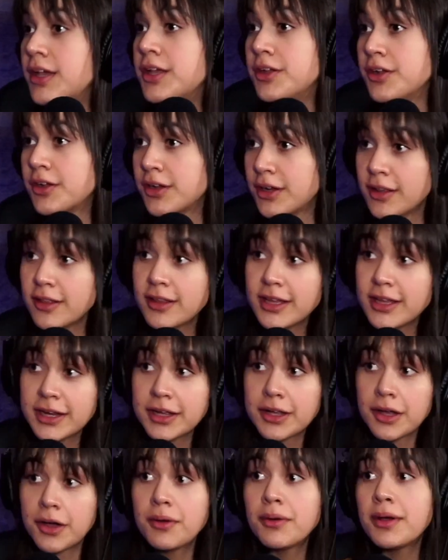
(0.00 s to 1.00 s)
You're gonna let it
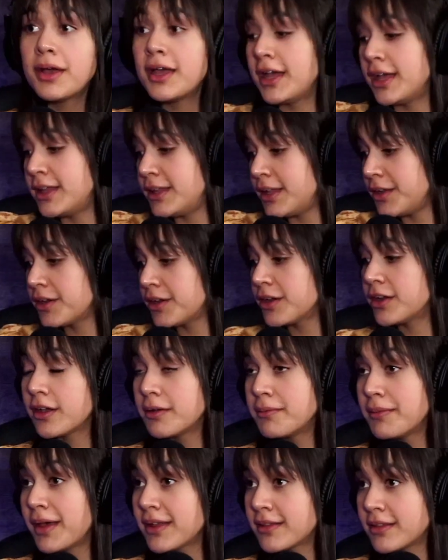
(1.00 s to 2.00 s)
go, and then you're gonna
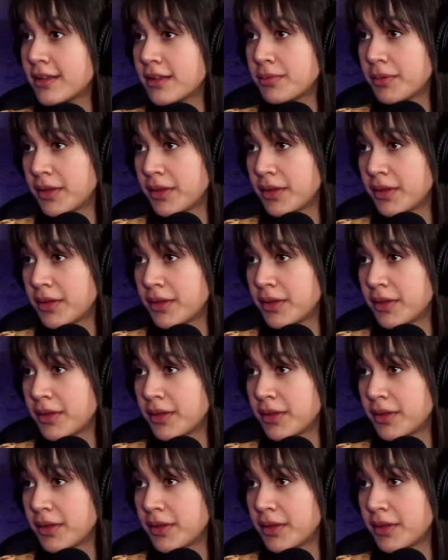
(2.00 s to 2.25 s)
come back 6